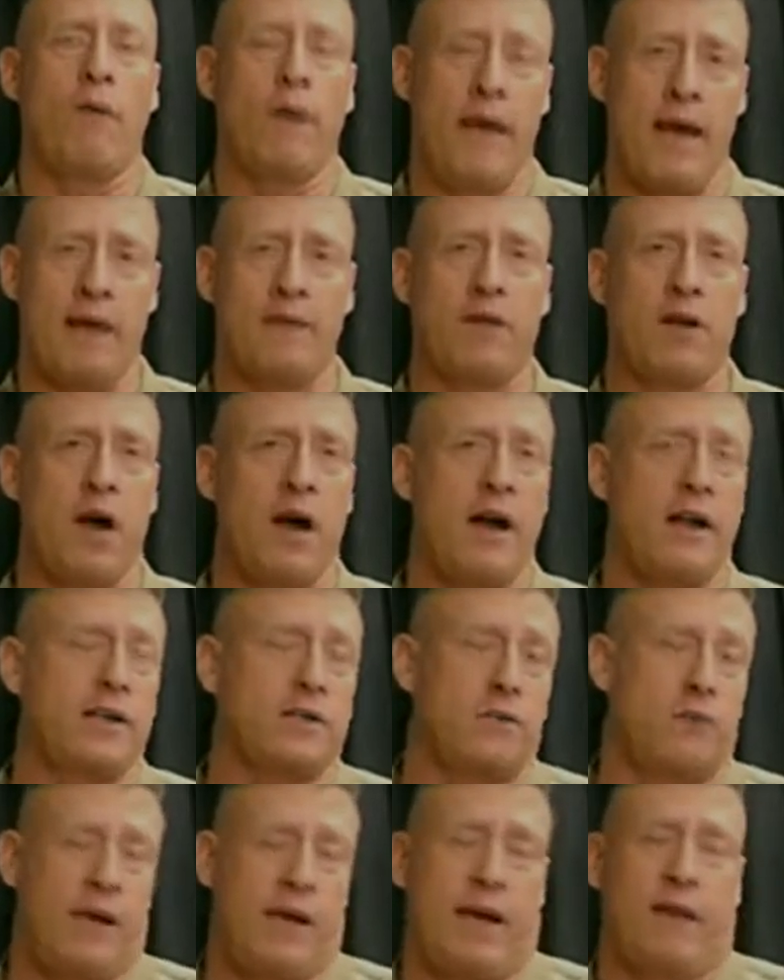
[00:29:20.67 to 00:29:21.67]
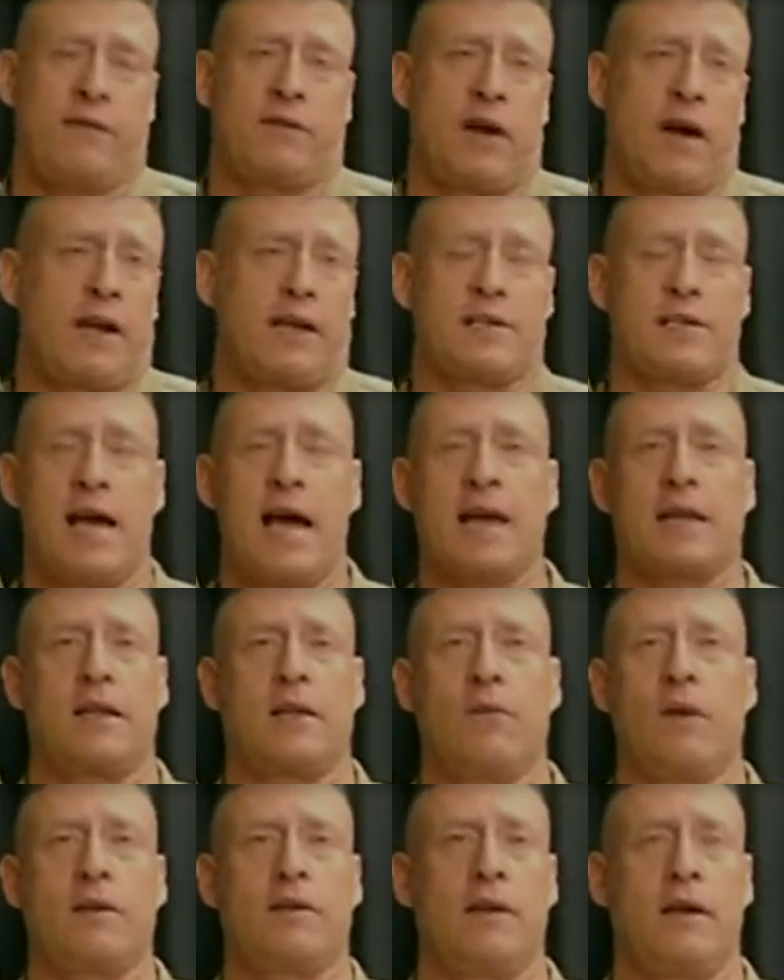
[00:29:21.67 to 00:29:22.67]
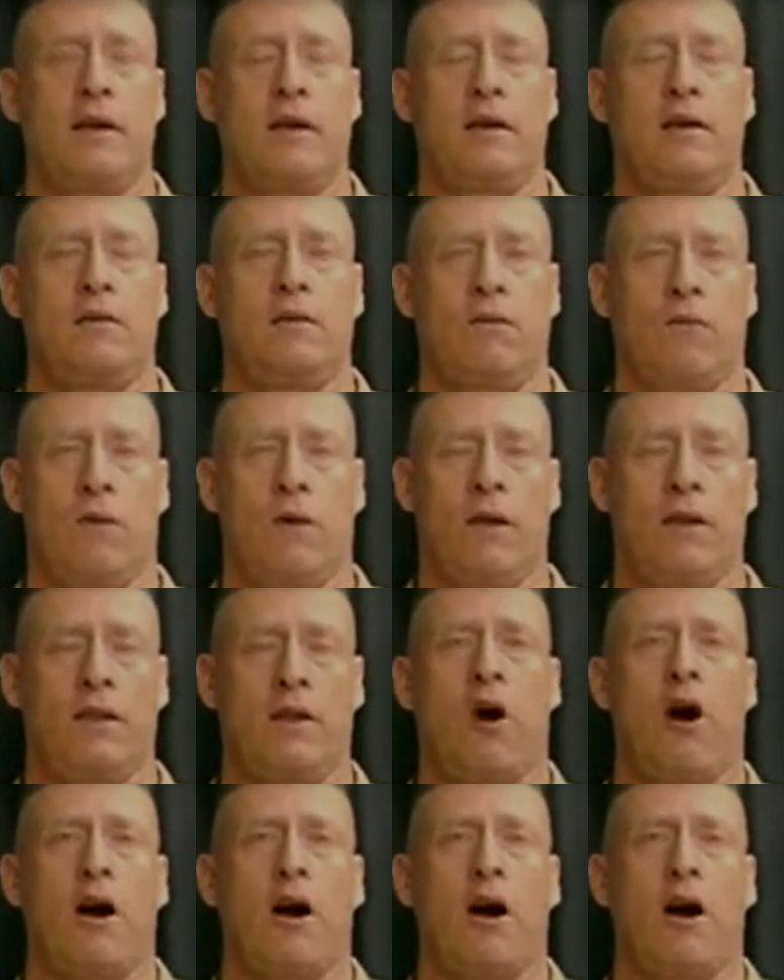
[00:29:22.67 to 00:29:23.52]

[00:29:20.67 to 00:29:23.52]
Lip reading: we have done is we have done exactly what the